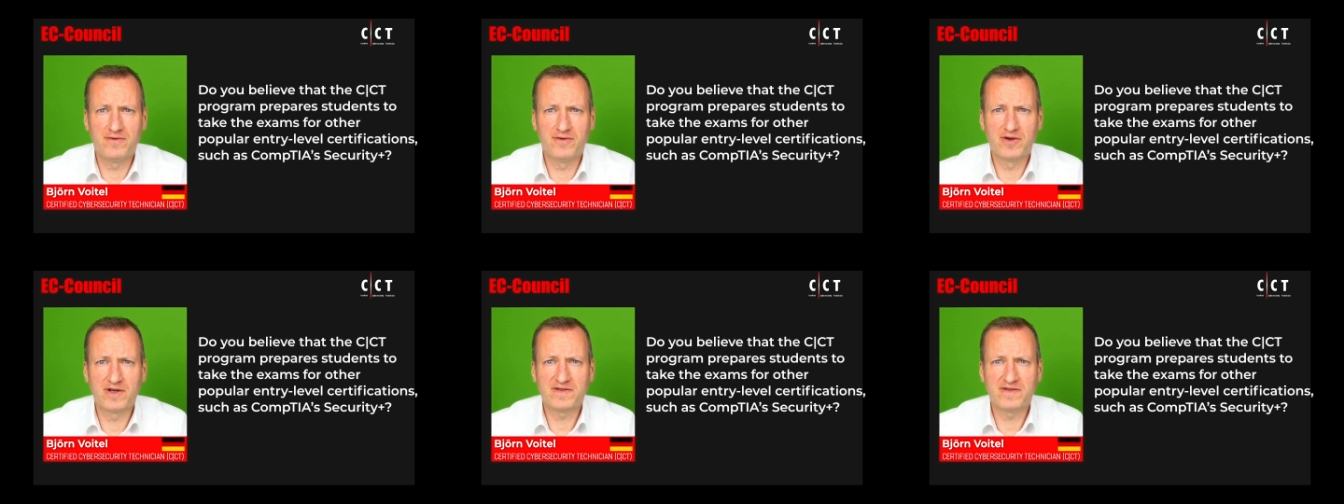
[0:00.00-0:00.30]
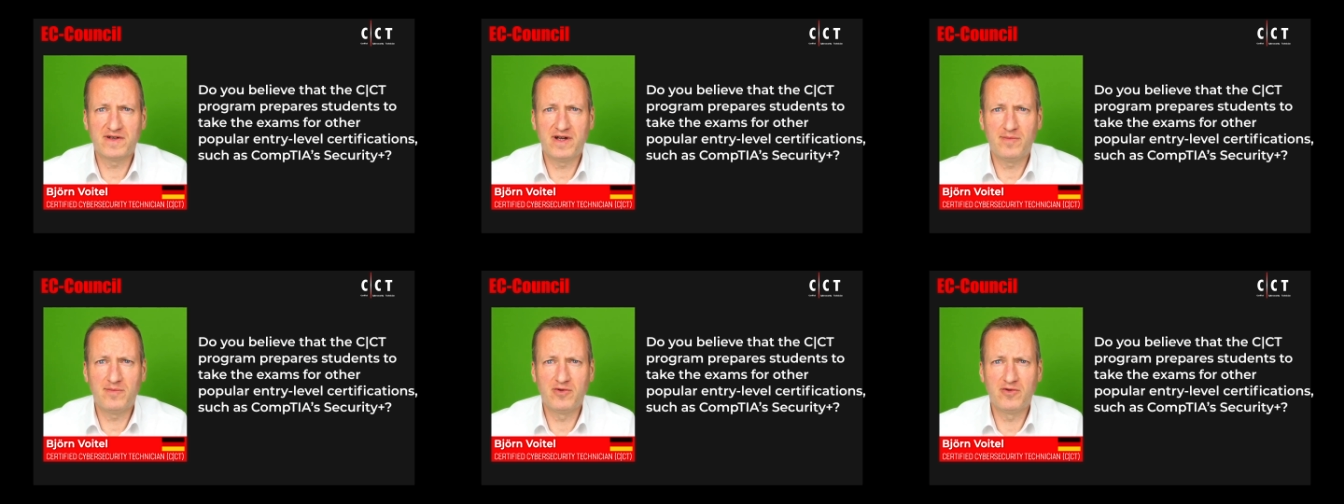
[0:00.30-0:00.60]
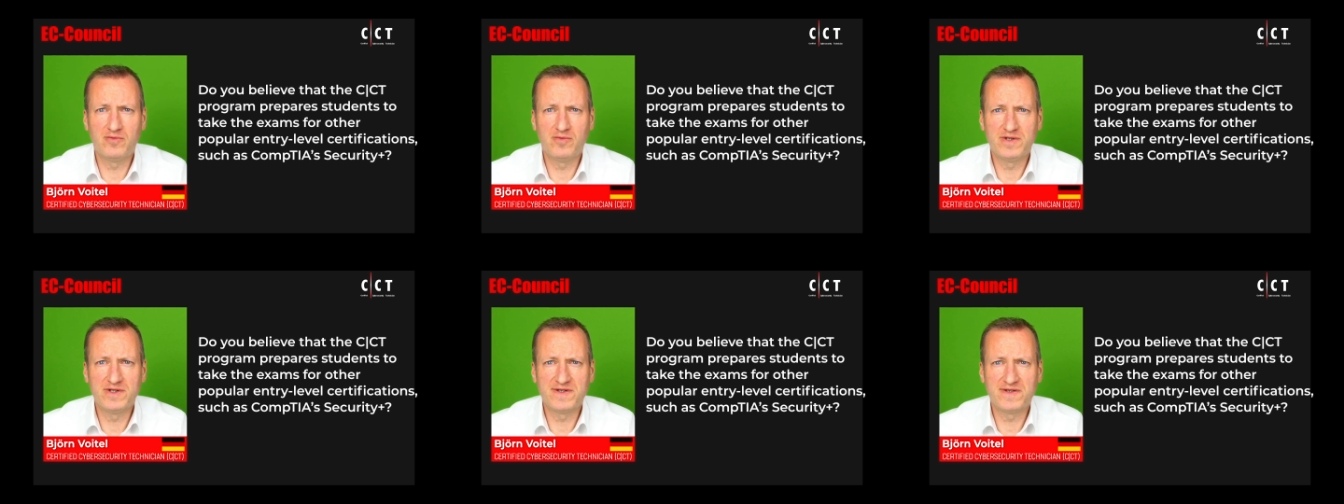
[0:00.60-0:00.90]
for
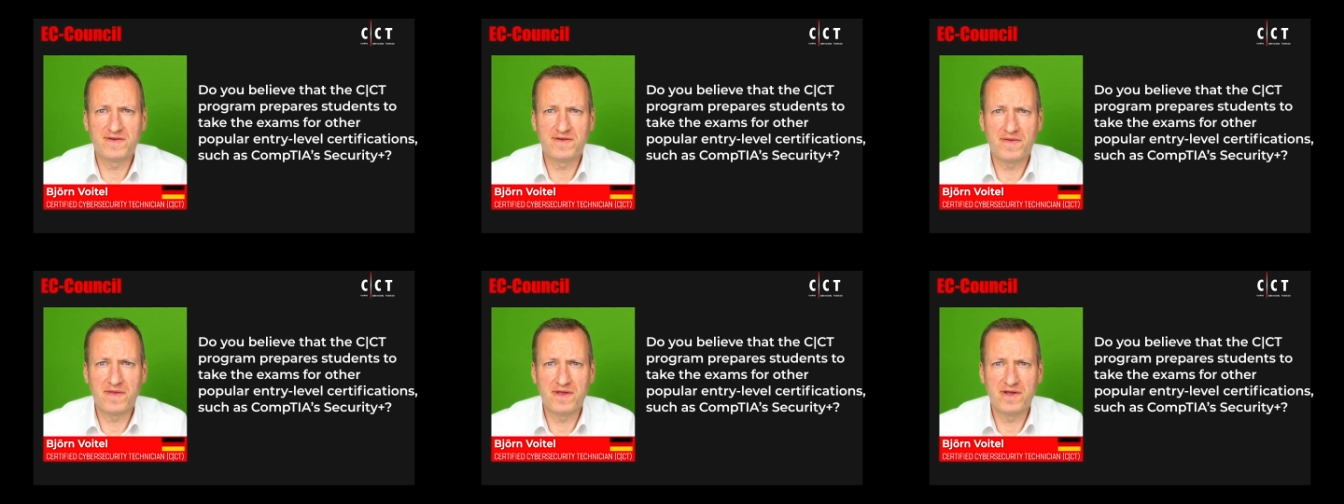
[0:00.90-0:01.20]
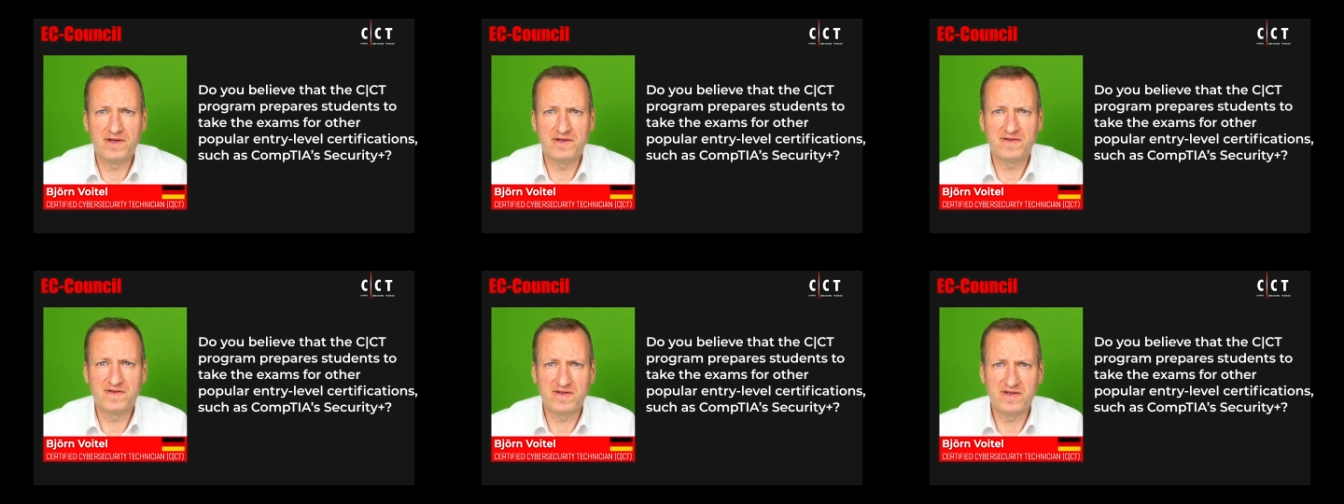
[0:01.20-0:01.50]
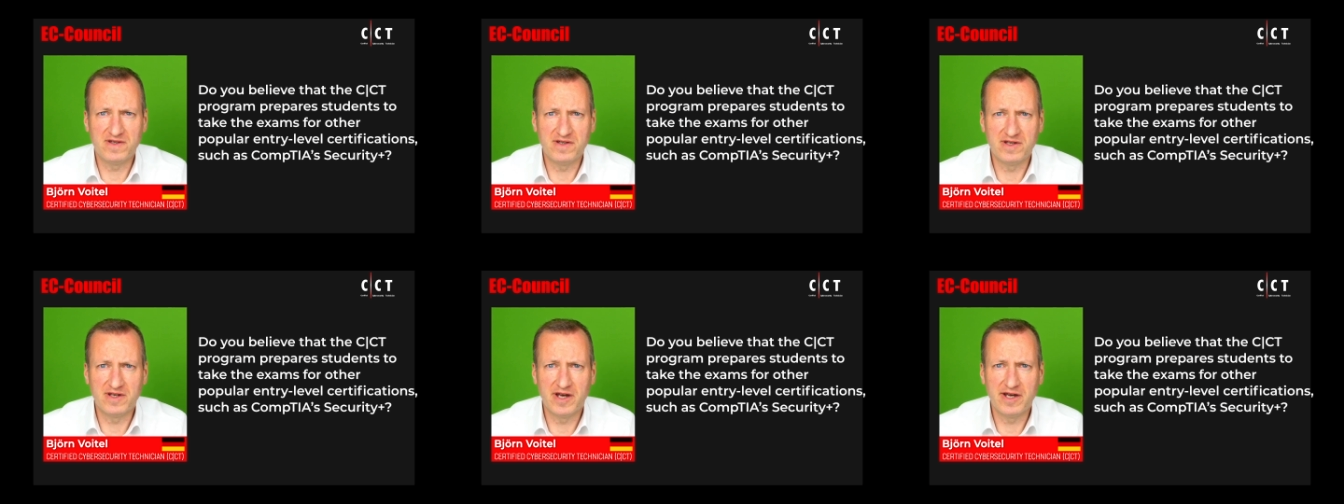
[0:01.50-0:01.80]
example, with the
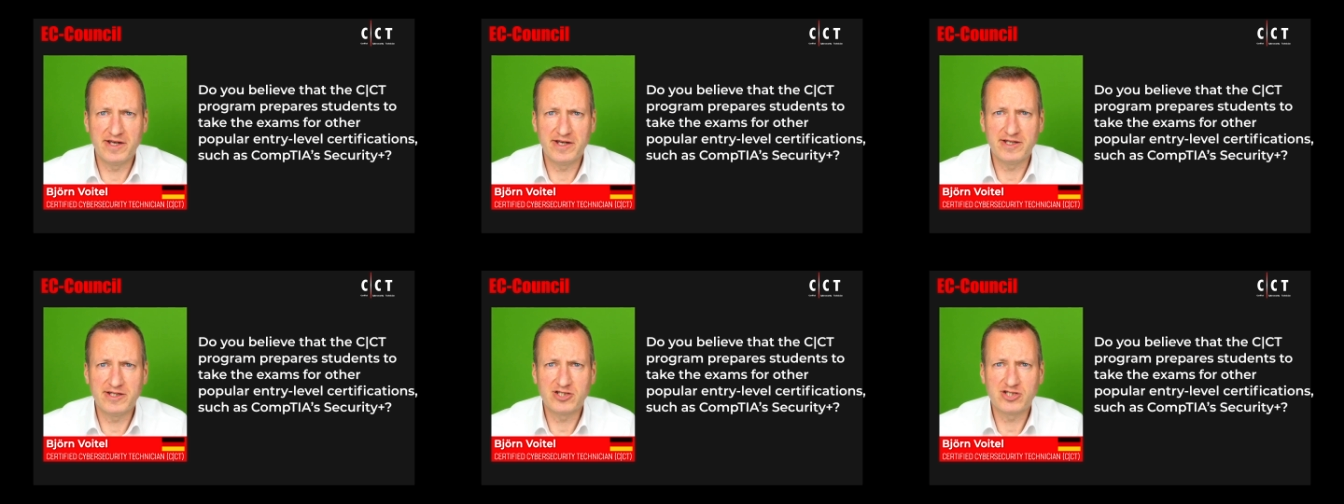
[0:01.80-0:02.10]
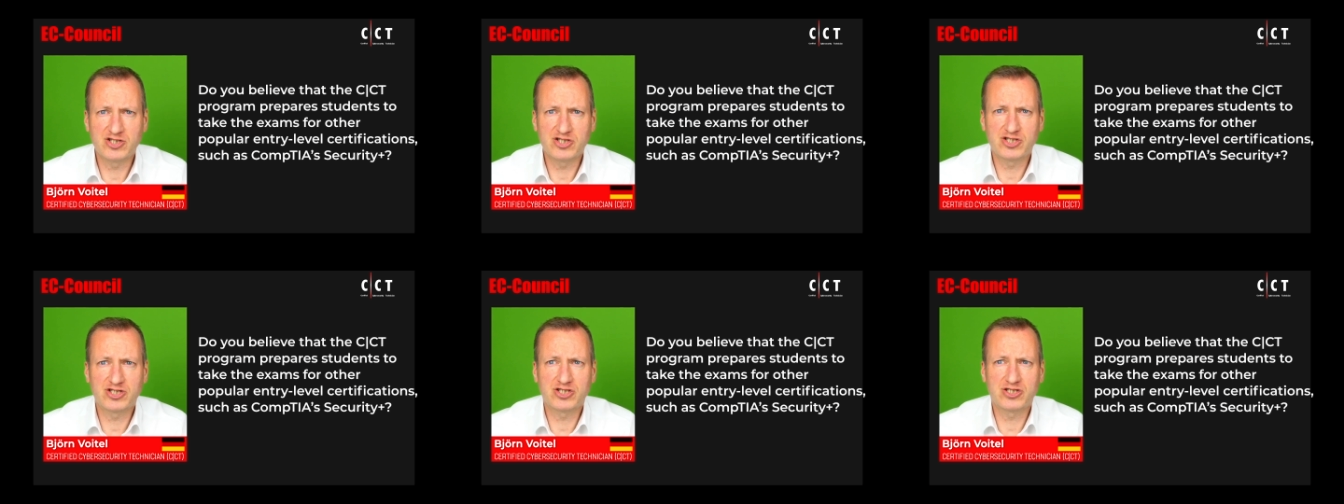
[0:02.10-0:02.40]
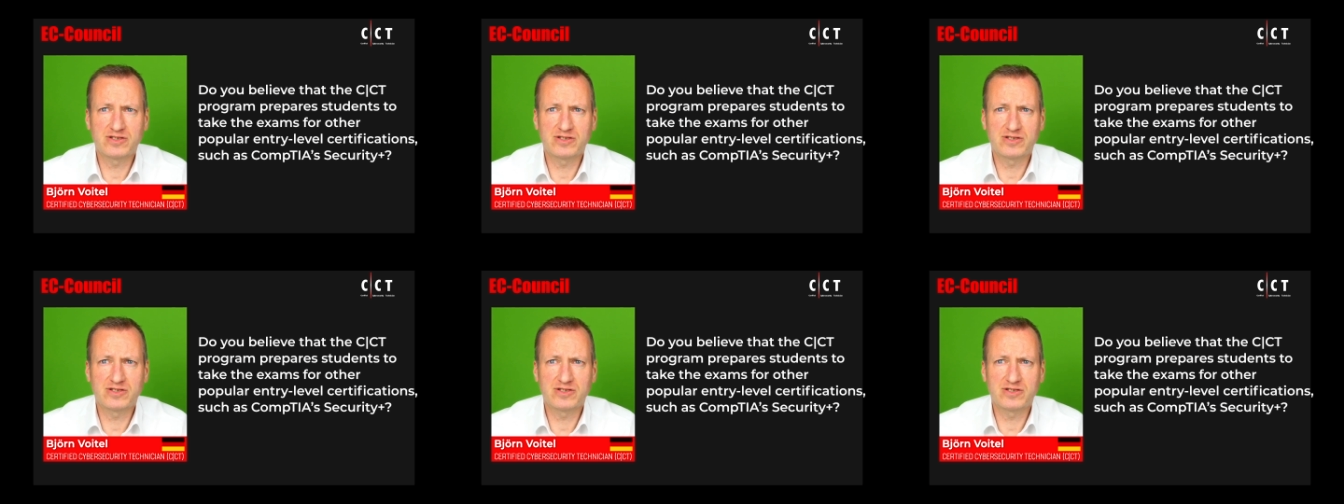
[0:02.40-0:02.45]
CEH,